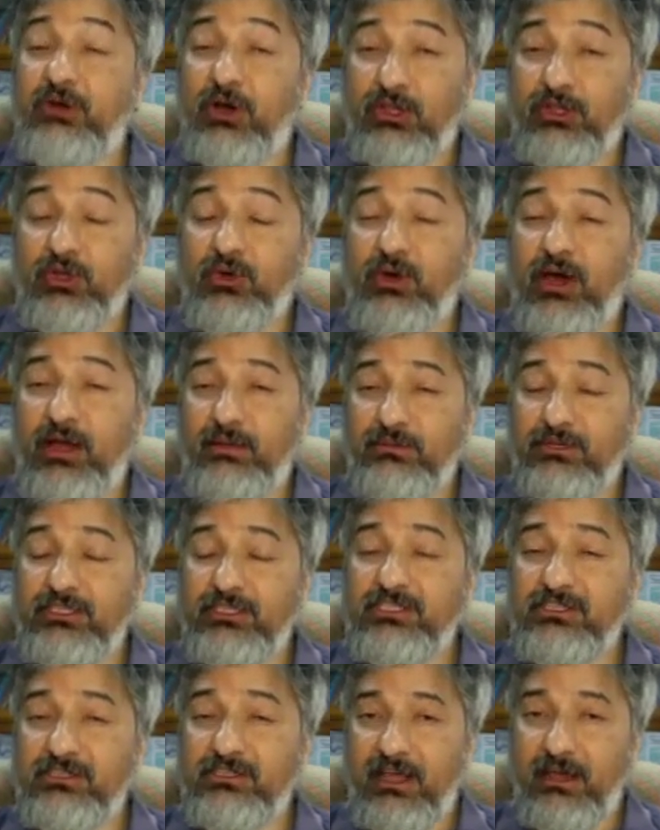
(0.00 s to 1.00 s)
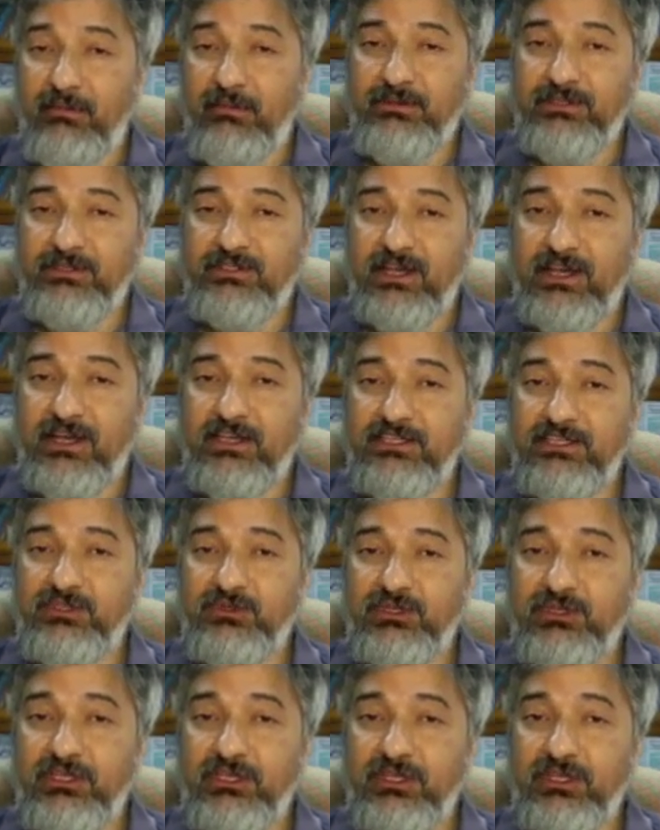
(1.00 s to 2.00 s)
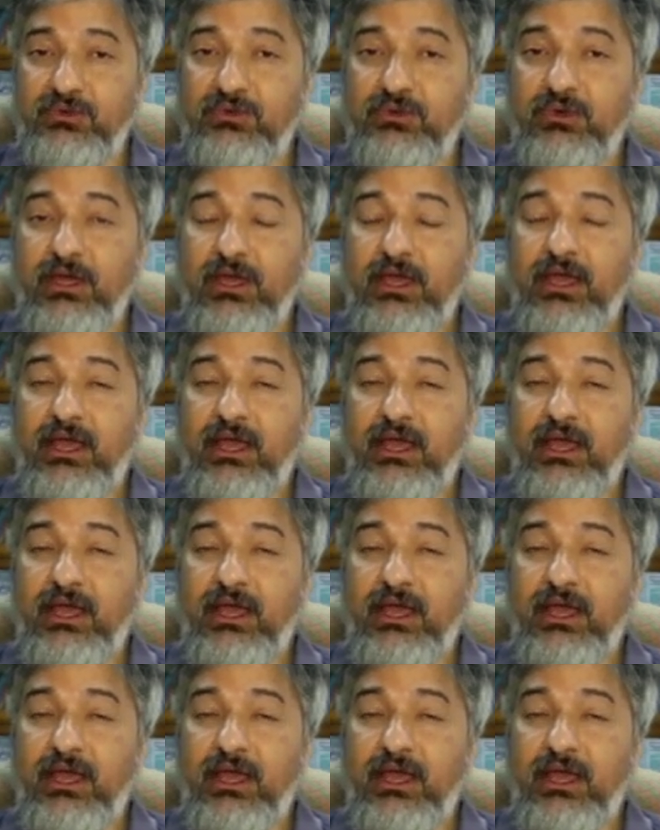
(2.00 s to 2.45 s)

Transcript: Although I must emphasize, with the new